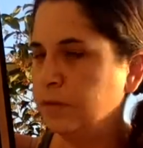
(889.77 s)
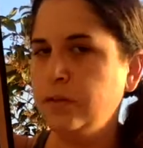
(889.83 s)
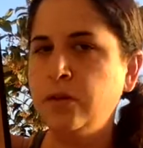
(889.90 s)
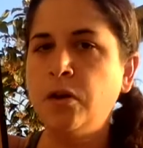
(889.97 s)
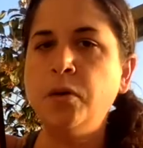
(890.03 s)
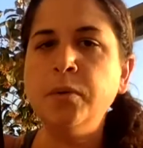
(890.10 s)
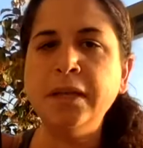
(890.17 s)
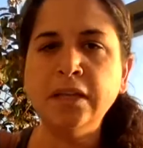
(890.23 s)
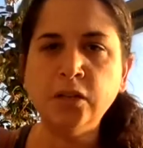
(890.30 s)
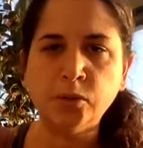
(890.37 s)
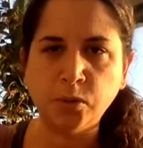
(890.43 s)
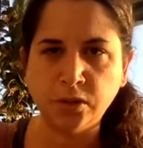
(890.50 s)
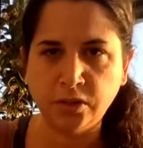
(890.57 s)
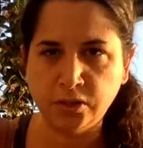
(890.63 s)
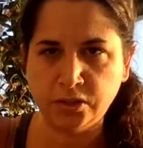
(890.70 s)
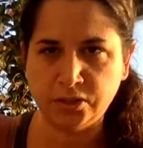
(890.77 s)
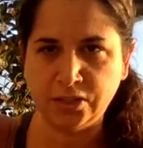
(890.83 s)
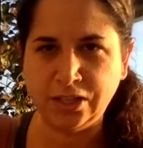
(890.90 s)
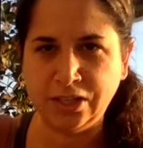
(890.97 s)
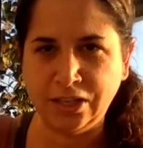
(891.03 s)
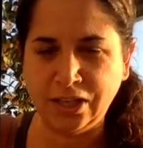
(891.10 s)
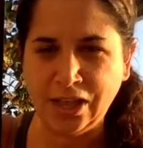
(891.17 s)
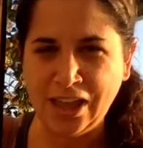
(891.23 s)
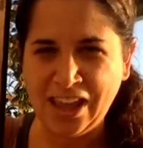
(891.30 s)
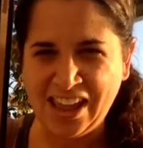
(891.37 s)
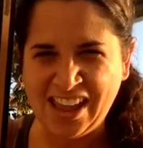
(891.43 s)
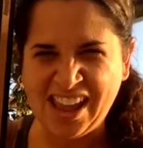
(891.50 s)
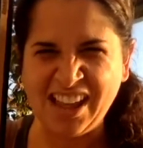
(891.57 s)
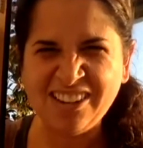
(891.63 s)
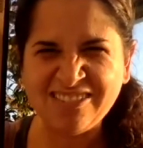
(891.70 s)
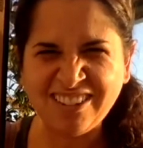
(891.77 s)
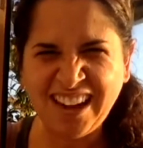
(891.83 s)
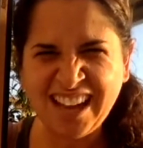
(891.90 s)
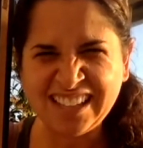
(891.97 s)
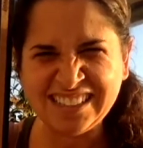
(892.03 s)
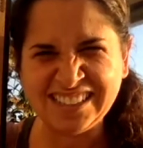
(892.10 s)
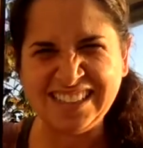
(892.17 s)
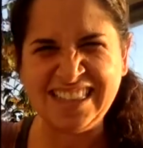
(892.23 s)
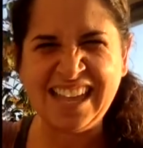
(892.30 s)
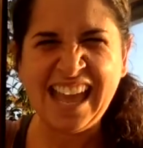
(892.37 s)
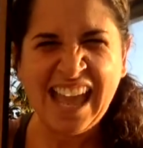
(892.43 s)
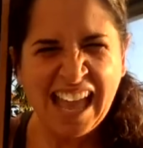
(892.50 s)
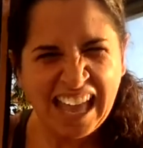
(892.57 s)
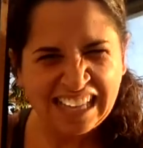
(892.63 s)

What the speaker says: Knowing or understanding. How rad is that?